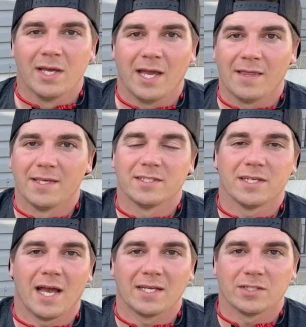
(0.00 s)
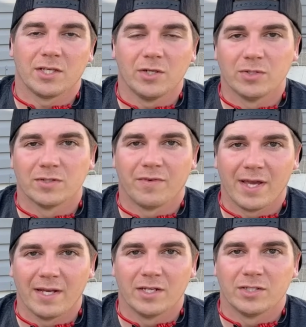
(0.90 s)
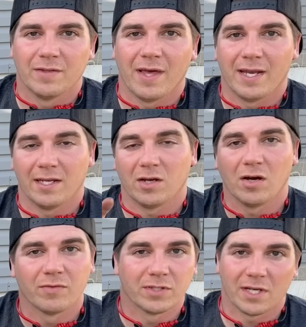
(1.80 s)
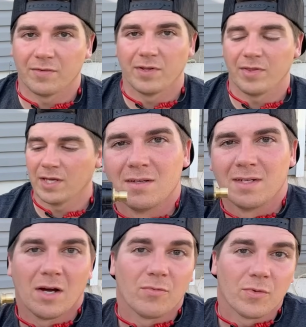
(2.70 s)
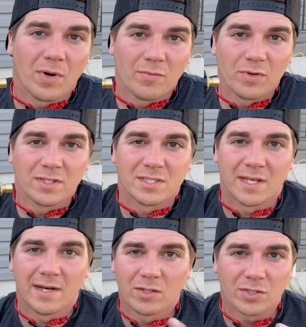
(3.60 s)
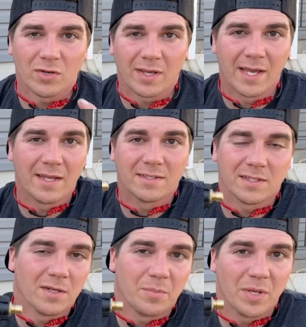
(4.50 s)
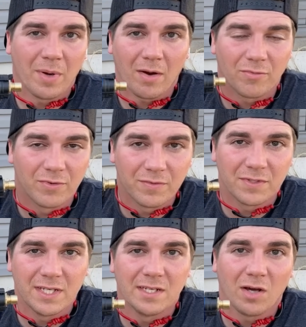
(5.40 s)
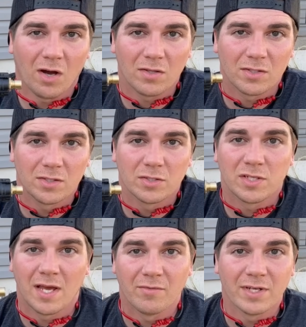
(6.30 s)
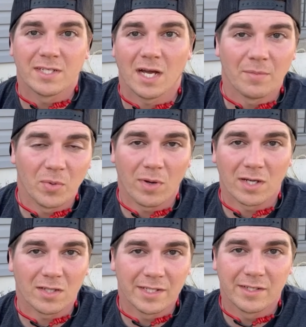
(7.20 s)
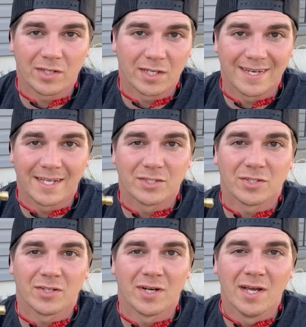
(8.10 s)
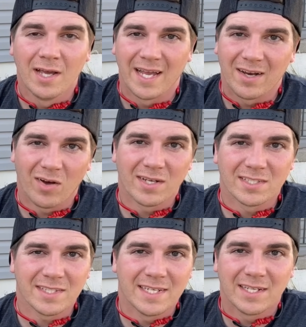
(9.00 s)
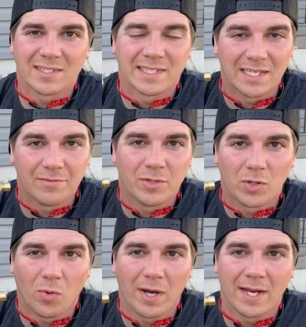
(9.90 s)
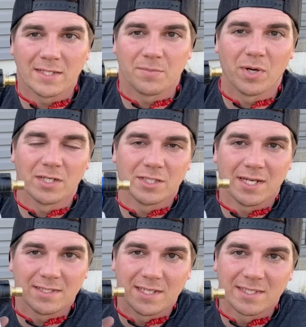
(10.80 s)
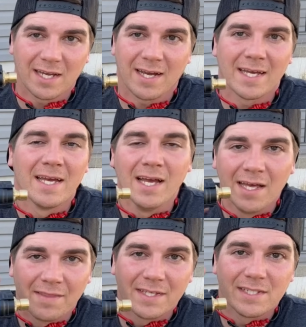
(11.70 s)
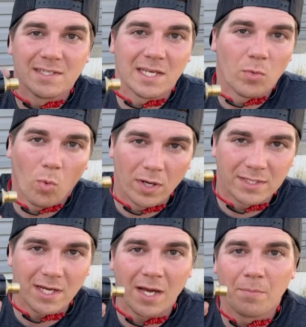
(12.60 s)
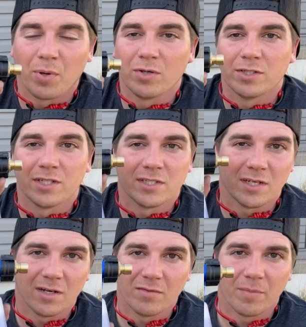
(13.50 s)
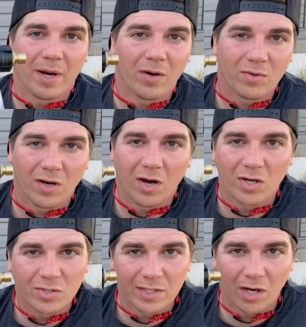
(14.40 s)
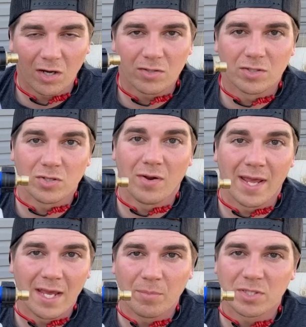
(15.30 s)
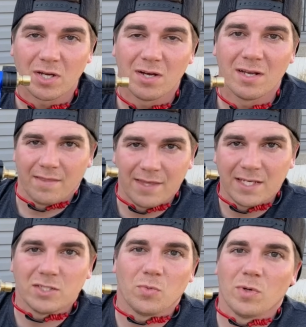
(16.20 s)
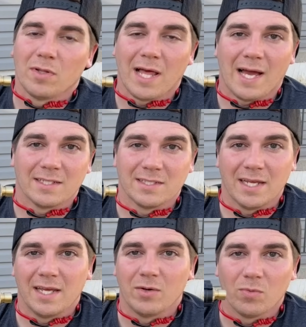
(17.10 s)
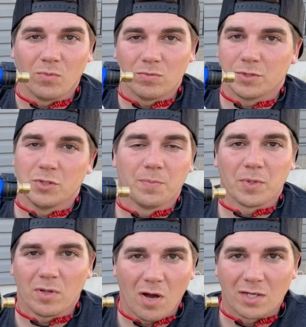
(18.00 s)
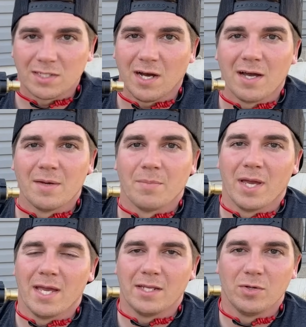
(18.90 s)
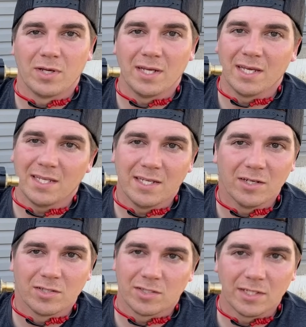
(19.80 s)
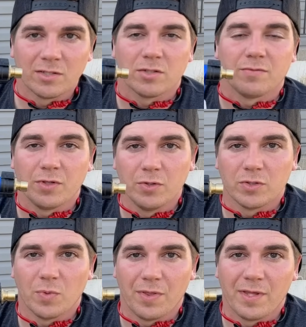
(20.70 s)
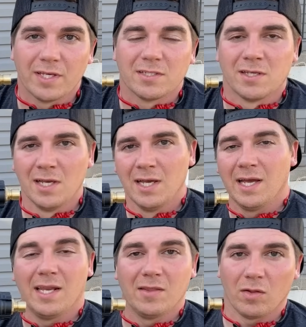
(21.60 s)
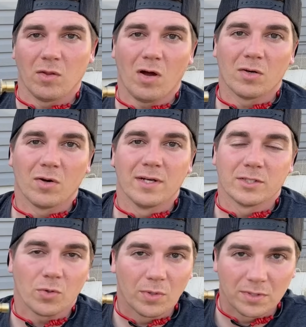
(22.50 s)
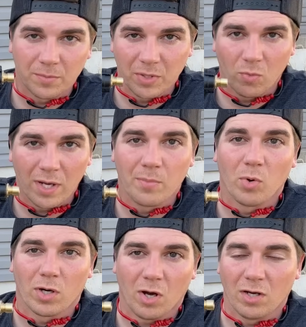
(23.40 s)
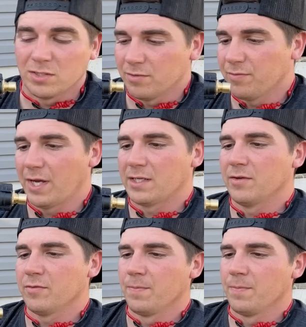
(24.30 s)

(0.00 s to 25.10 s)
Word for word: And this has a huge advantage in that it covers everything. Now for reference, an aerosol can is gonna be about $15 every time you wanna clean your condenser. And honestly, it doesn't give you quite as much as this guy. This is a one-time purchase of about $100 on Amazon. This will last a super long time and you can get years and years of use with this. And in the long run, it's going to be way more cost effective.